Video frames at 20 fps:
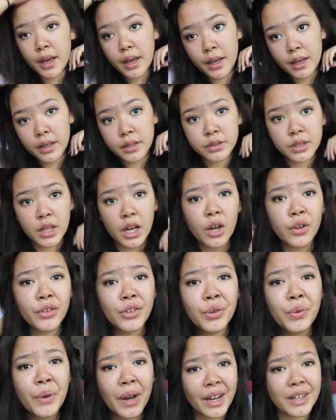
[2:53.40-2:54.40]
and how
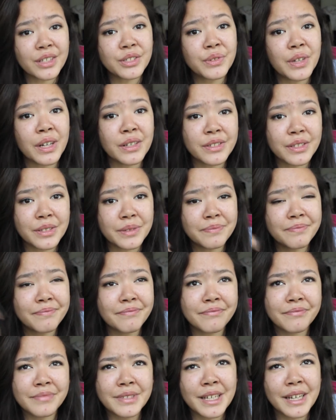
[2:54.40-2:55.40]
you act around him,
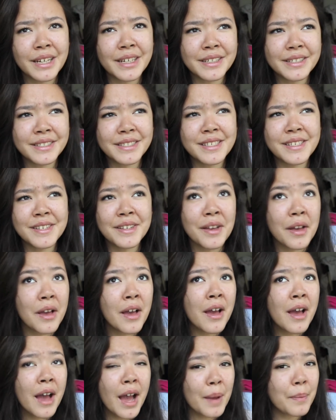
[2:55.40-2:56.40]
because
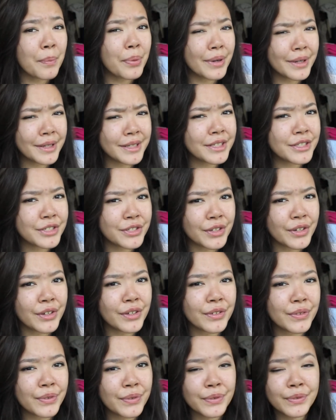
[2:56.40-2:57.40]
I'm pretty sure
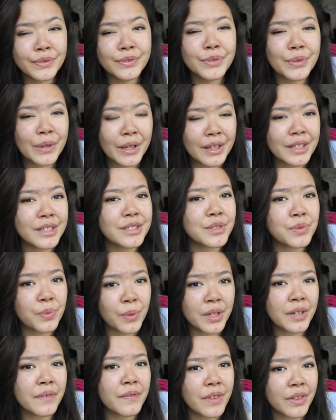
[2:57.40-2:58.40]
you do at least
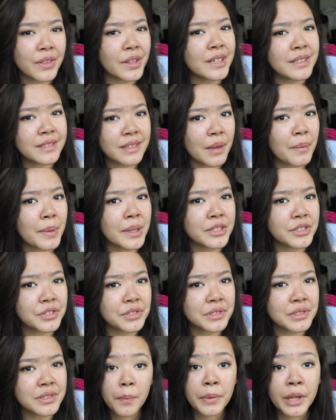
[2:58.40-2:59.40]
one of the things I
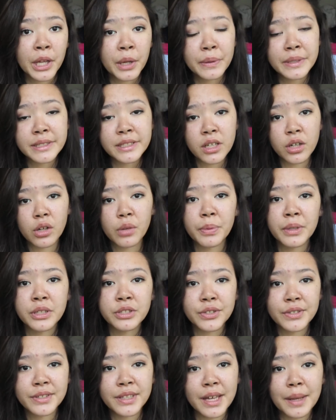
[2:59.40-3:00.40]
mentioned. But anyways, I hope you
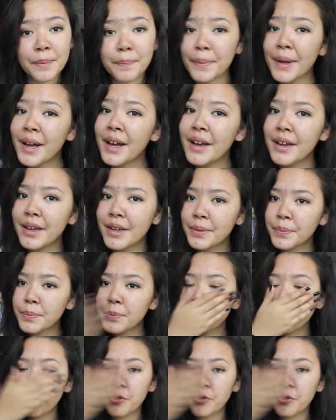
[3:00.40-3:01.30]
enjoyed that. Bye!